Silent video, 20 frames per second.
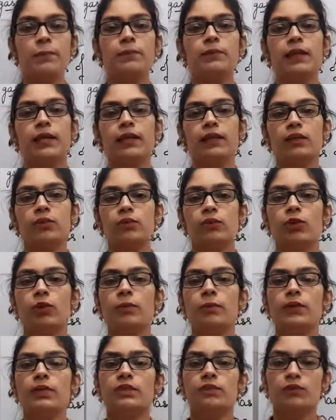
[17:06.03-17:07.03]
Thank you so
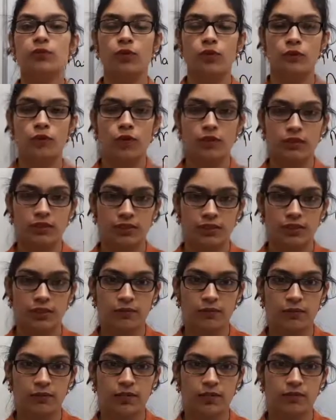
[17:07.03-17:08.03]
much for watching the
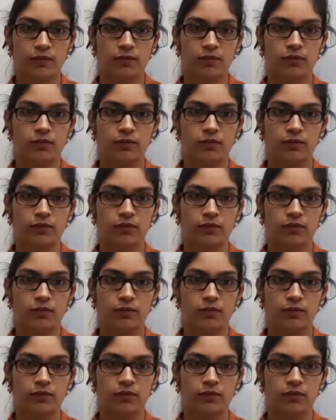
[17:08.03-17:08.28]
video.